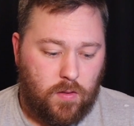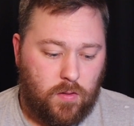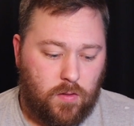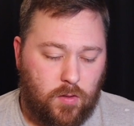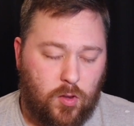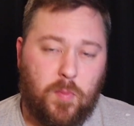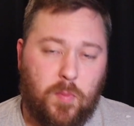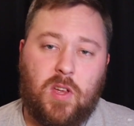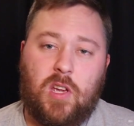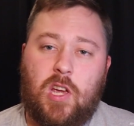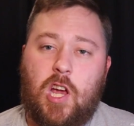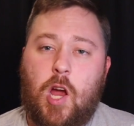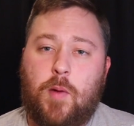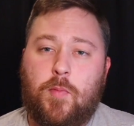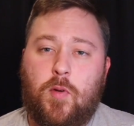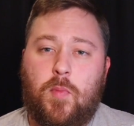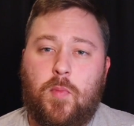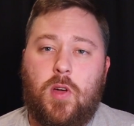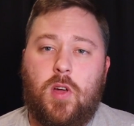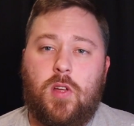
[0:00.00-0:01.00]
A little bit of
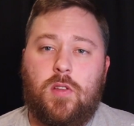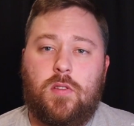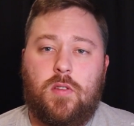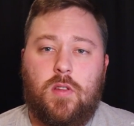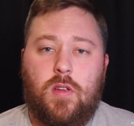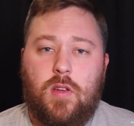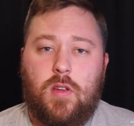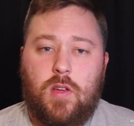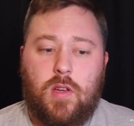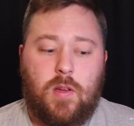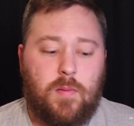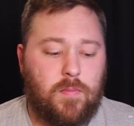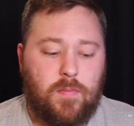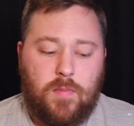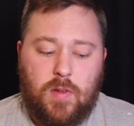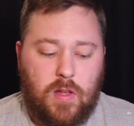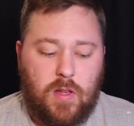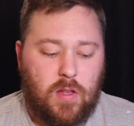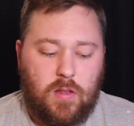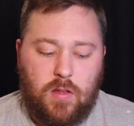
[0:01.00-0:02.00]
caramel malt,
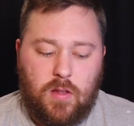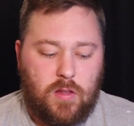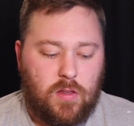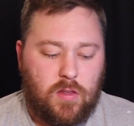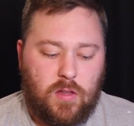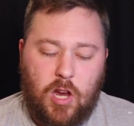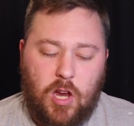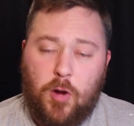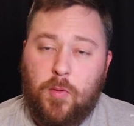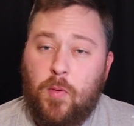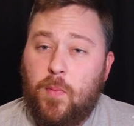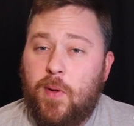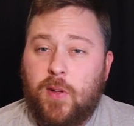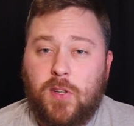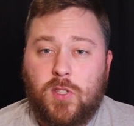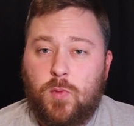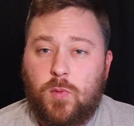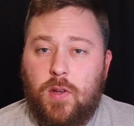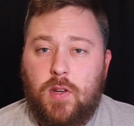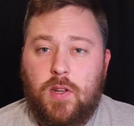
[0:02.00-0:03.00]
um, it, it, caramel
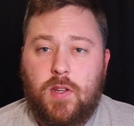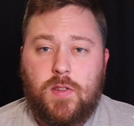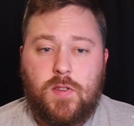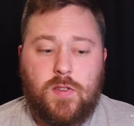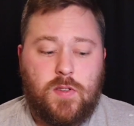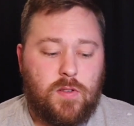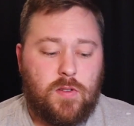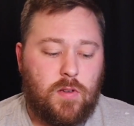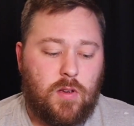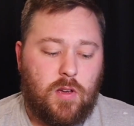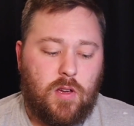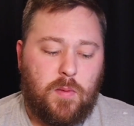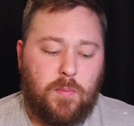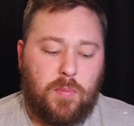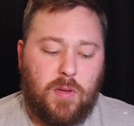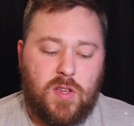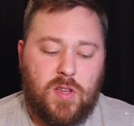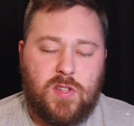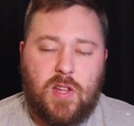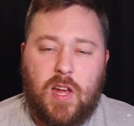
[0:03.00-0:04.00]
malt sweetness, um,
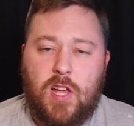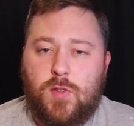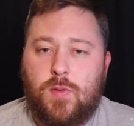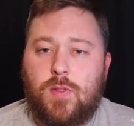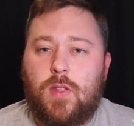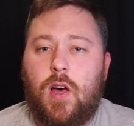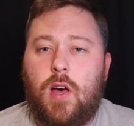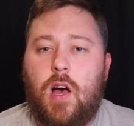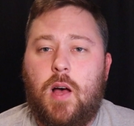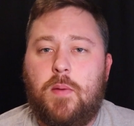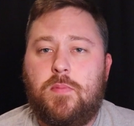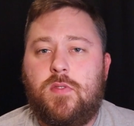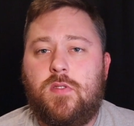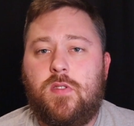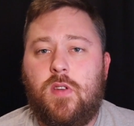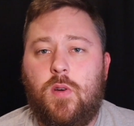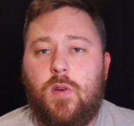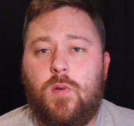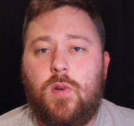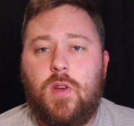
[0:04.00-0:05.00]
plays nice with the hops.
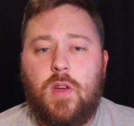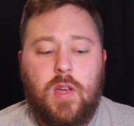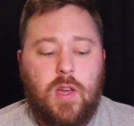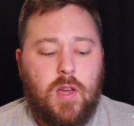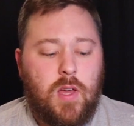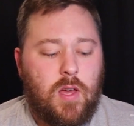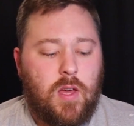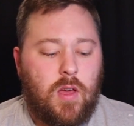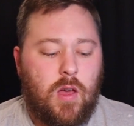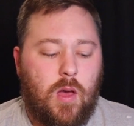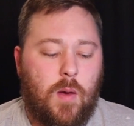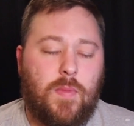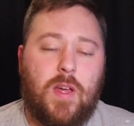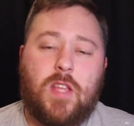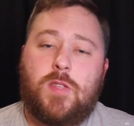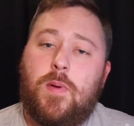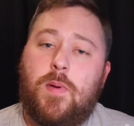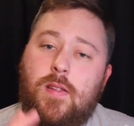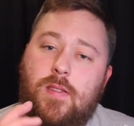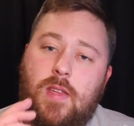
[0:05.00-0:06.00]
So um,
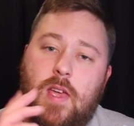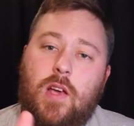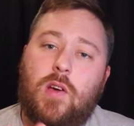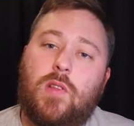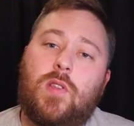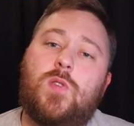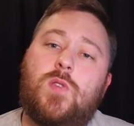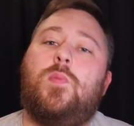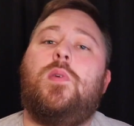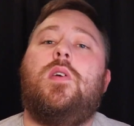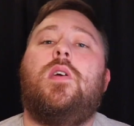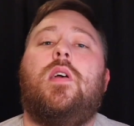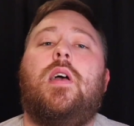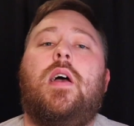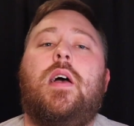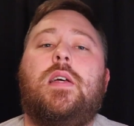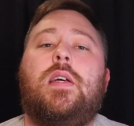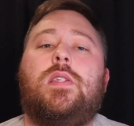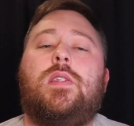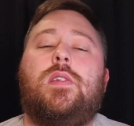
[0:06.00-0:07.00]
that's my take on this beer,
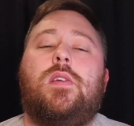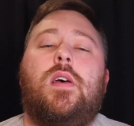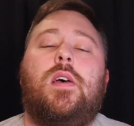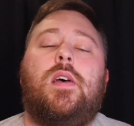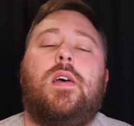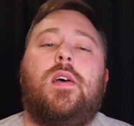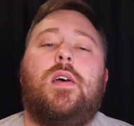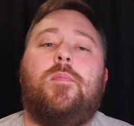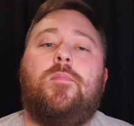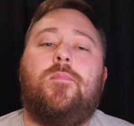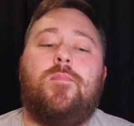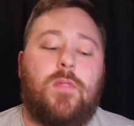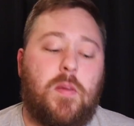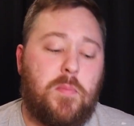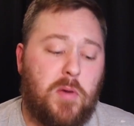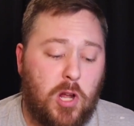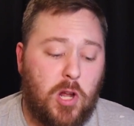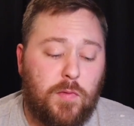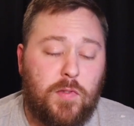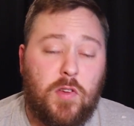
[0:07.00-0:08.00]
guys. Um,
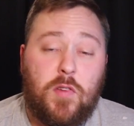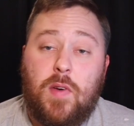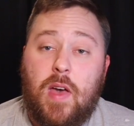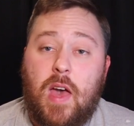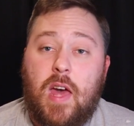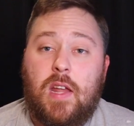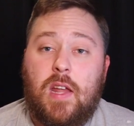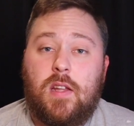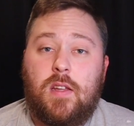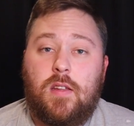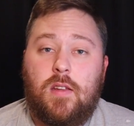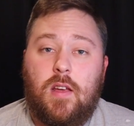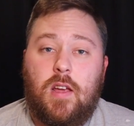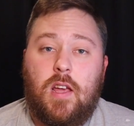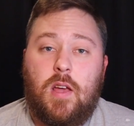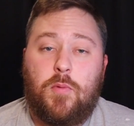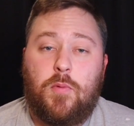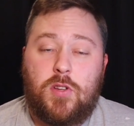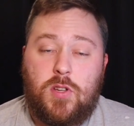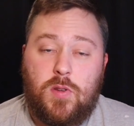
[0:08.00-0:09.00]
let me know if you've had it
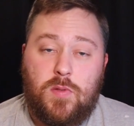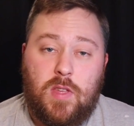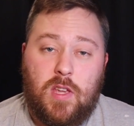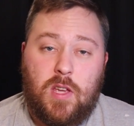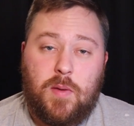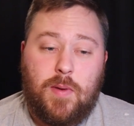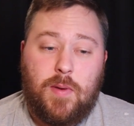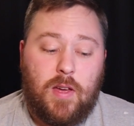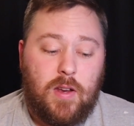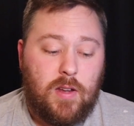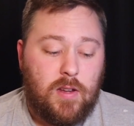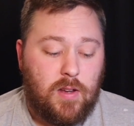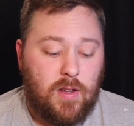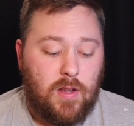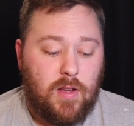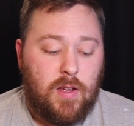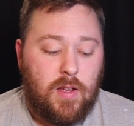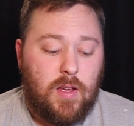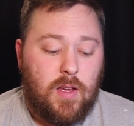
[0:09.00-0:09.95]
and what you think about it.